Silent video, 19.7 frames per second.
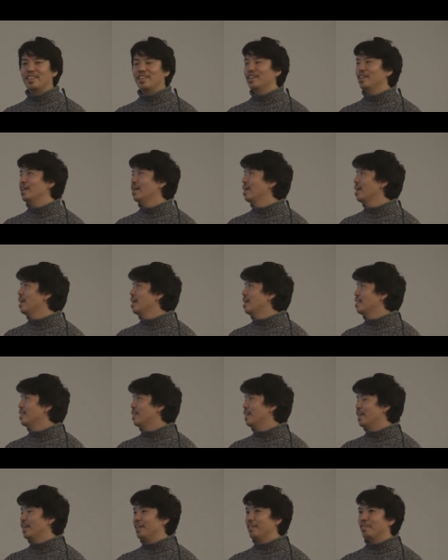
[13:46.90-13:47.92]
let's say,
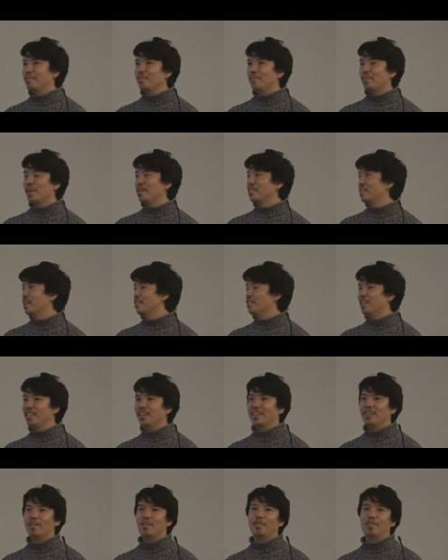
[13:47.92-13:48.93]
they make the
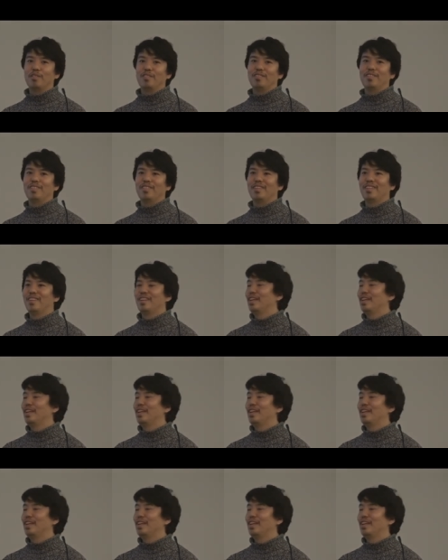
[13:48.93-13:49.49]
LED on.